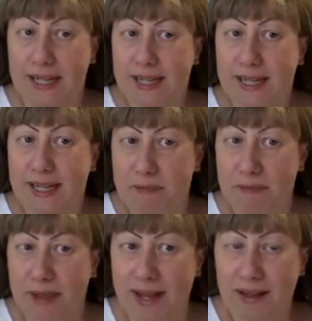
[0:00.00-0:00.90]
He is a
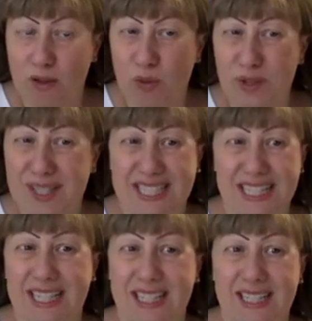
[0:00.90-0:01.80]
man who
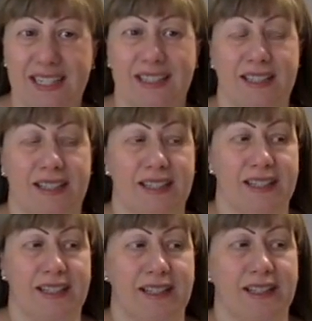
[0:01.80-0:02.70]
studied
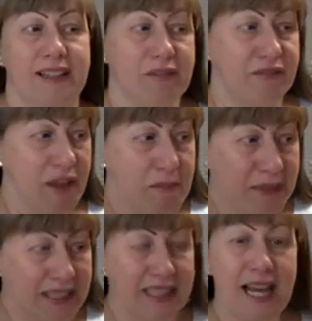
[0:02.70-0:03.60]
the
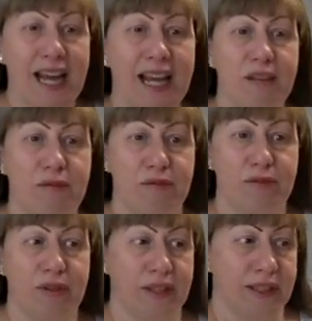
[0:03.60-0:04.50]
family
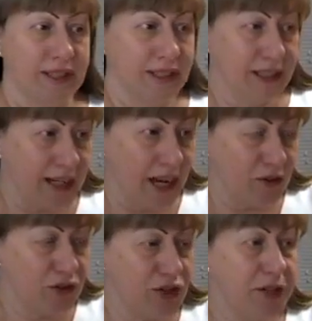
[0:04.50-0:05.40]
life, the
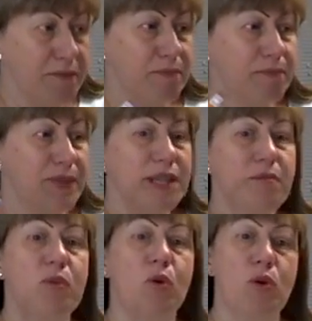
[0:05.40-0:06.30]
country,
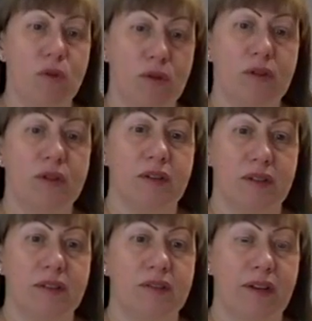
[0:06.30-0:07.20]
people,
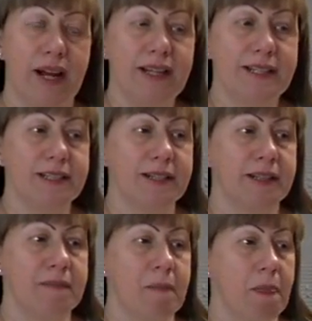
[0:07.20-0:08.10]
right?
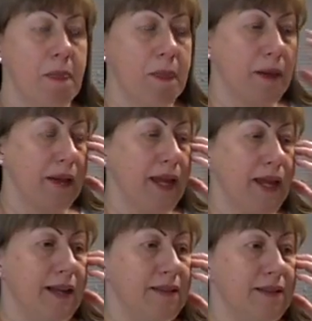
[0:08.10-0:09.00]

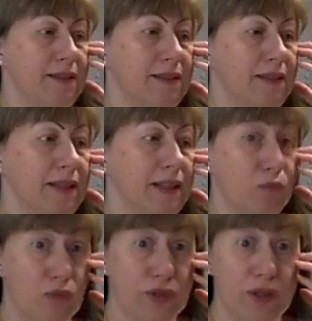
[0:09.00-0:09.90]
And
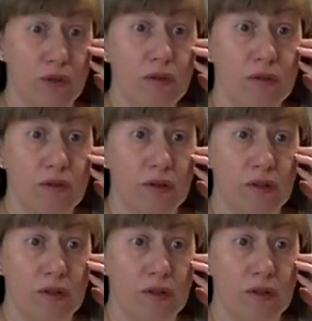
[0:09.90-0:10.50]
in Brazil.